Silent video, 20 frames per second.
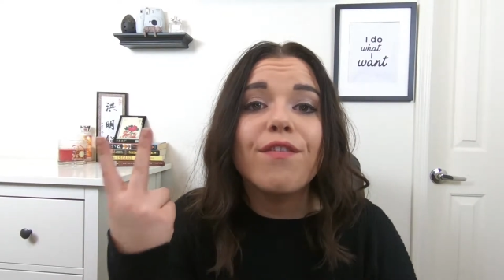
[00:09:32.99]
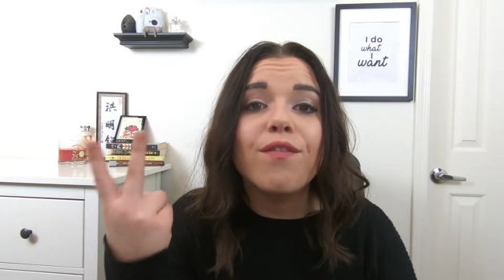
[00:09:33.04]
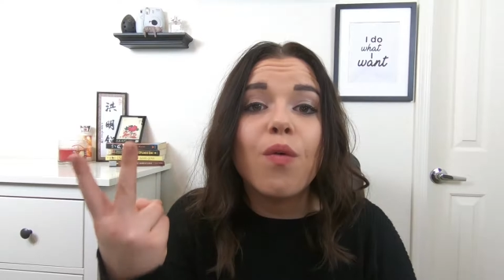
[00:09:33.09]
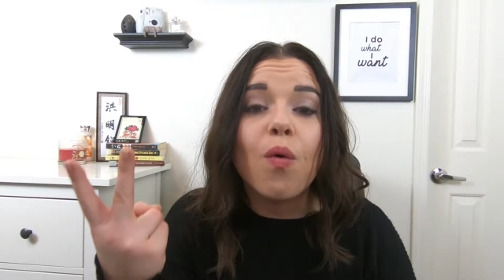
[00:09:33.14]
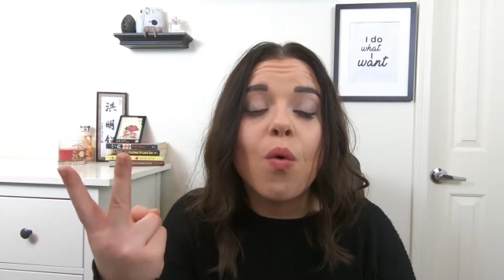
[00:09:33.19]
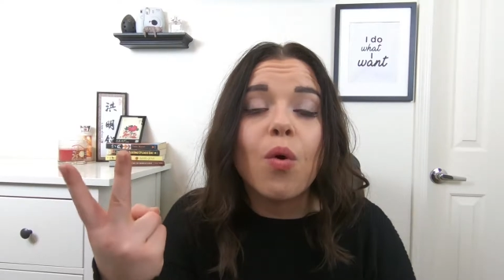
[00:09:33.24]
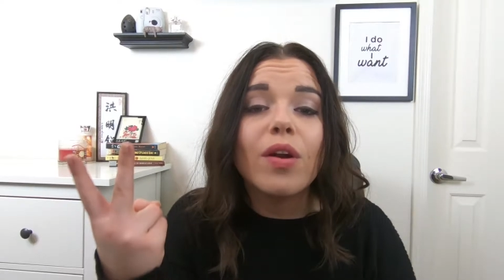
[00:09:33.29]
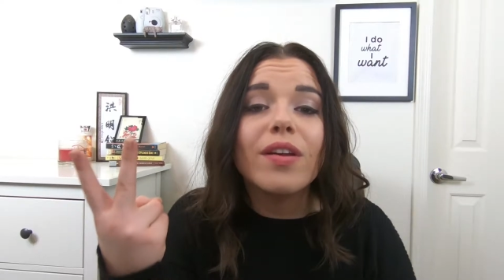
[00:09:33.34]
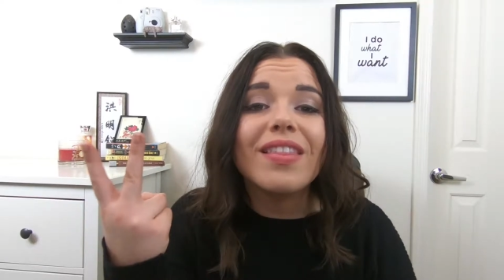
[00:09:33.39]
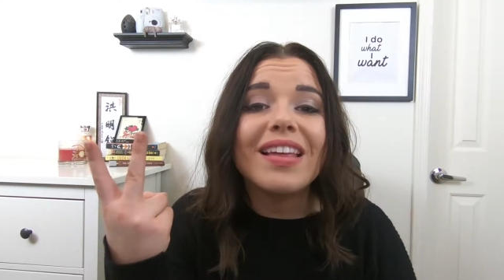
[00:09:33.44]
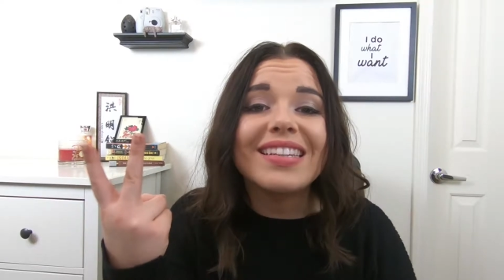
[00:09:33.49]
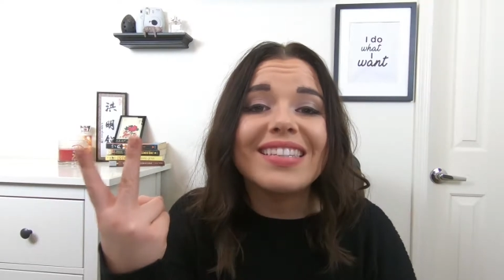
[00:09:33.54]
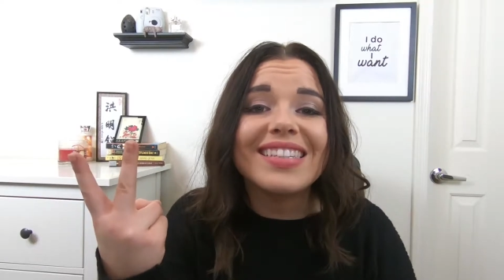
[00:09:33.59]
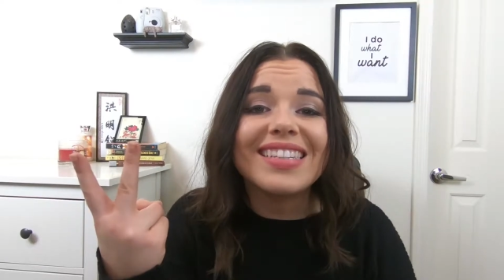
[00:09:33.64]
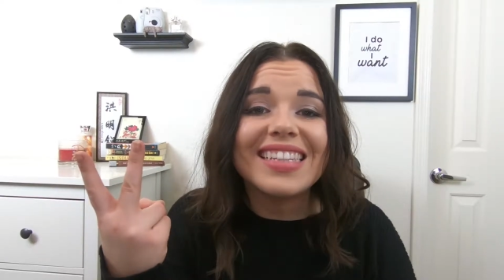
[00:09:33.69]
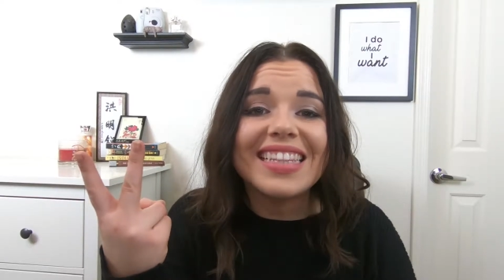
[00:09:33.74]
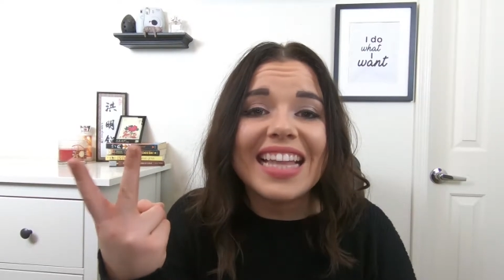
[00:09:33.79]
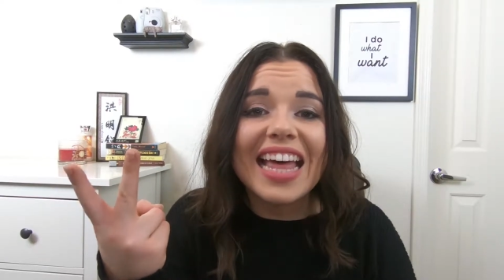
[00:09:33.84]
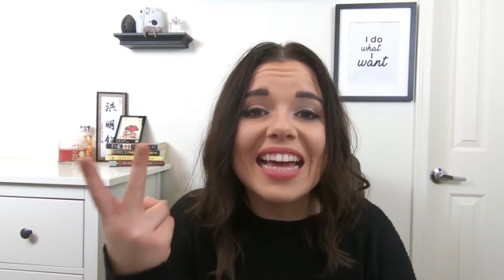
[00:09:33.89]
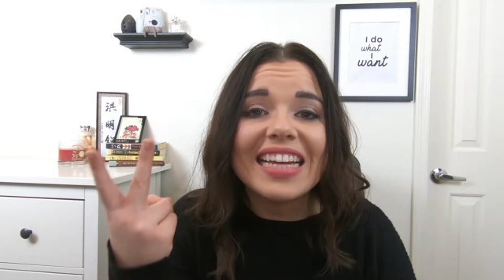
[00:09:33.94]
for that's
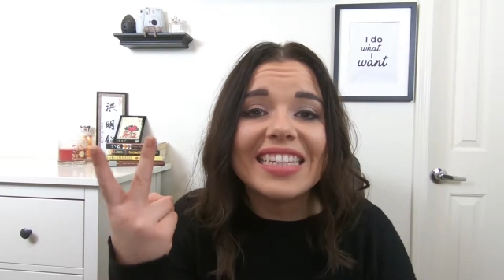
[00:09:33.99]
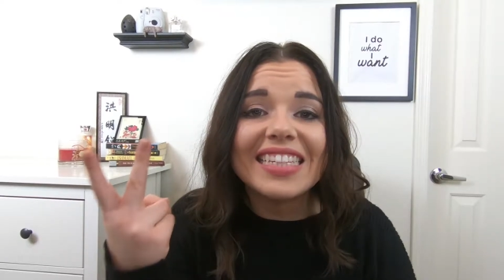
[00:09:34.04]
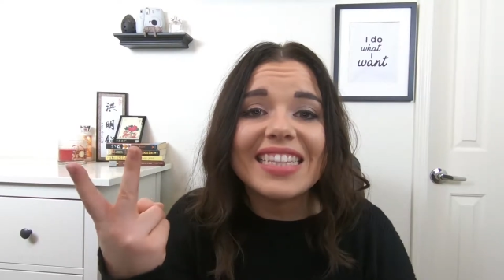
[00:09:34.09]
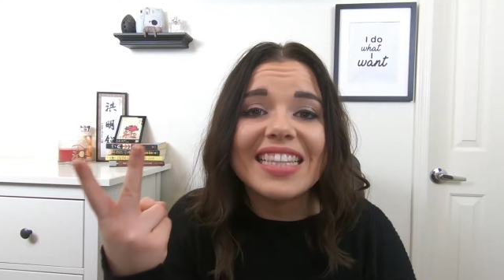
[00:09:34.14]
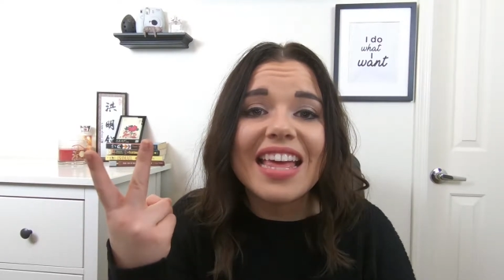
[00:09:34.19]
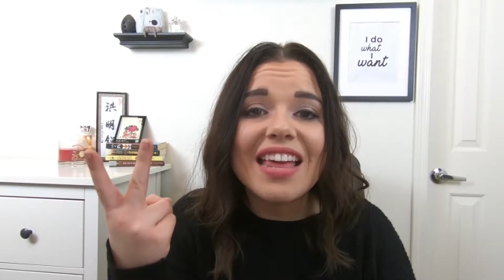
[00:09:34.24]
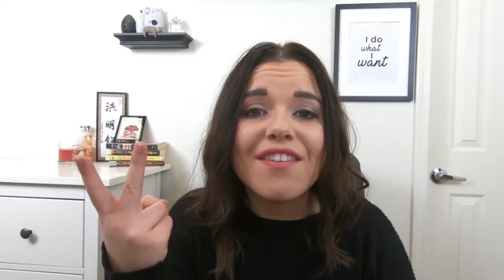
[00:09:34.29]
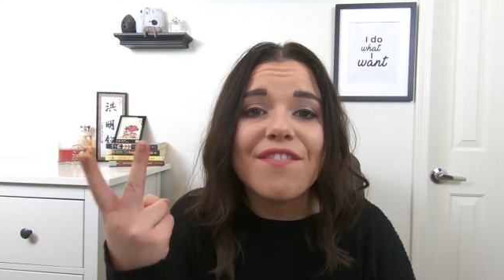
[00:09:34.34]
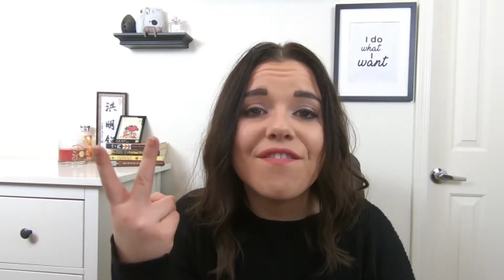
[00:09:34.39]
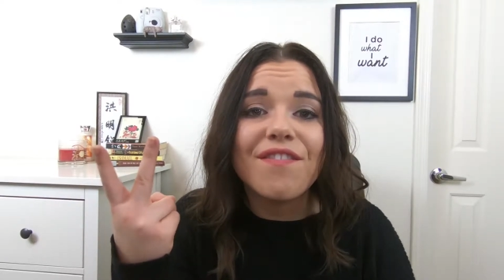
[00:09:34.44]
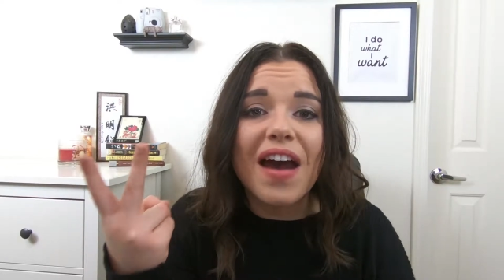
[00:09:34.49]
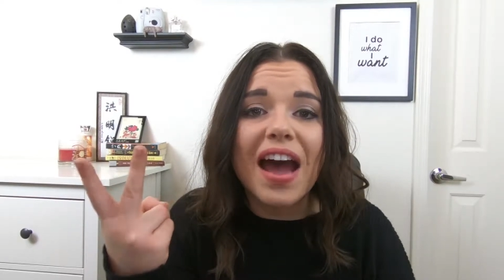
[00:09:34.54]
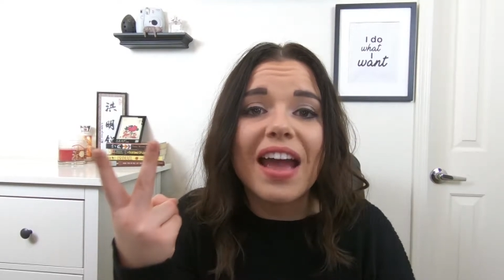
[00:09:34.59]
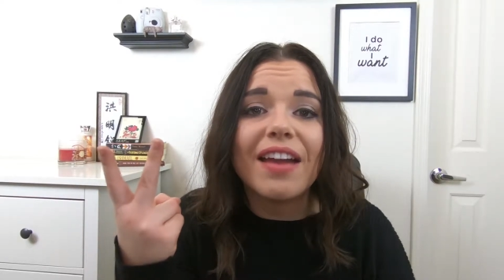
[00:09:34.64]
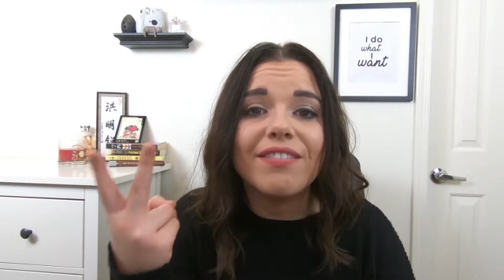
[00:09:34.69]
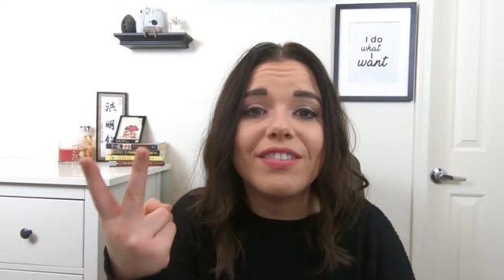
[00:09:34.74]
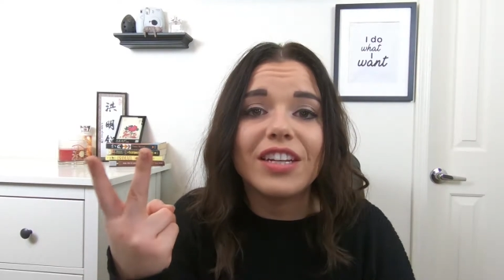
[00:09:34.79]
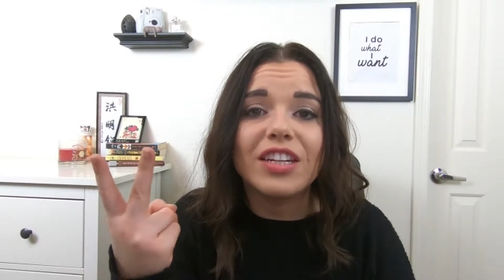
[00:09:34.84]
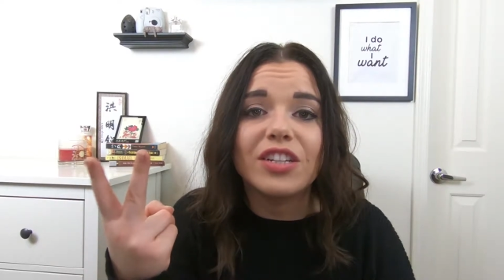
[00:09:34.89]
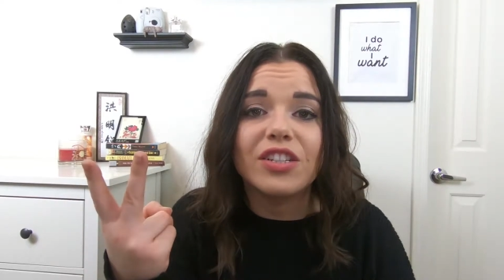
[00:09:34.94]
less than
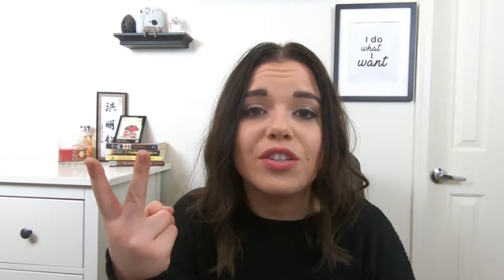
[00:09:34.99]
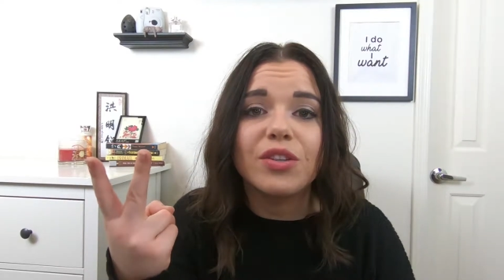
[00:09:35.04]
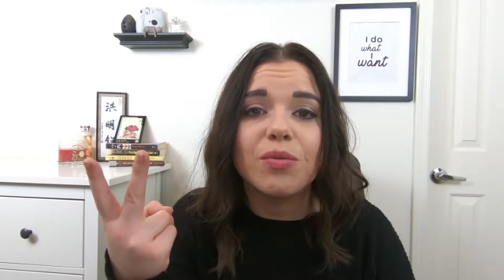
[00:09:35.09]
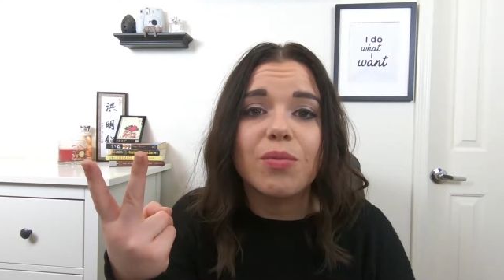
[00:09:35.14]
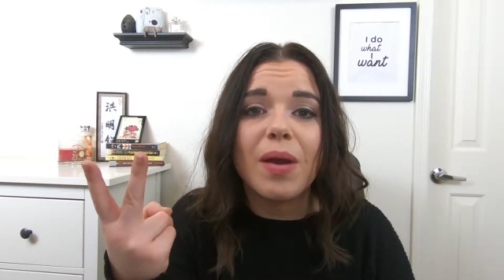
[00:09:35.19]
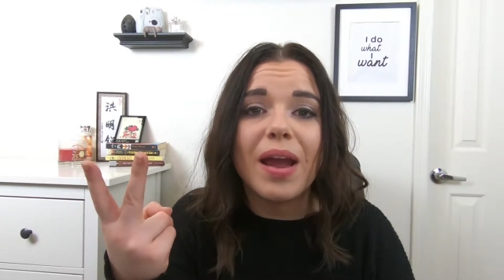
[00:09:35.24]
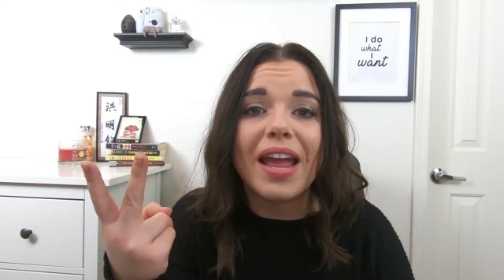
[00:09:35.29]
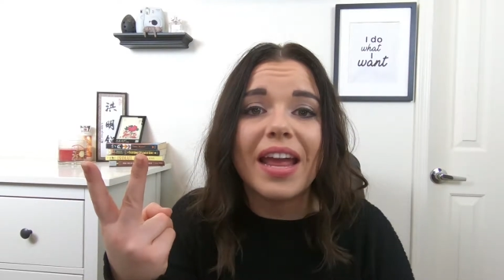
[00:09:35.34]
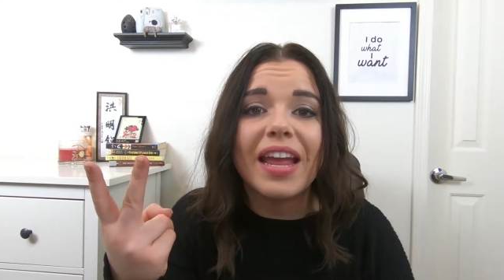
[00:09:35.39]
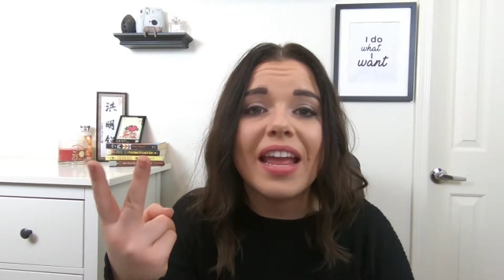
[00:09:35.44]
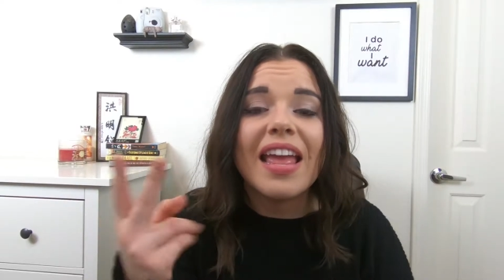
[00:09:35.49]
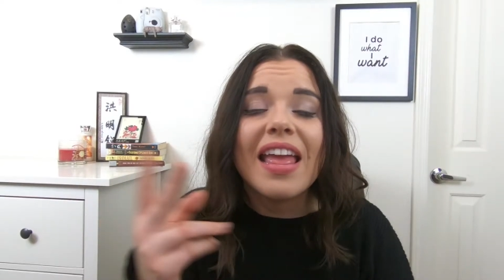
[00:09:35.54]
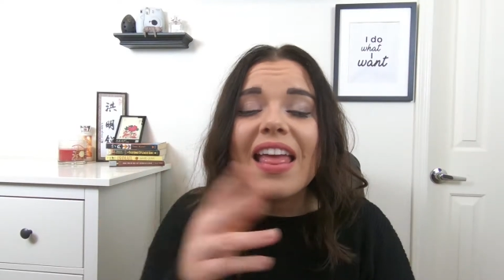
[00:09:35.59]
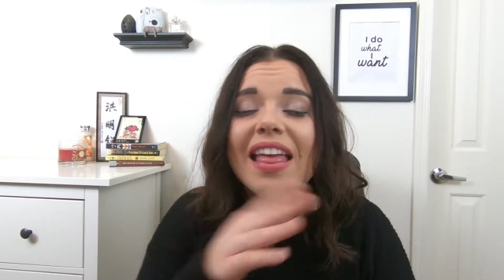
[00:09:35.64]
5 years away.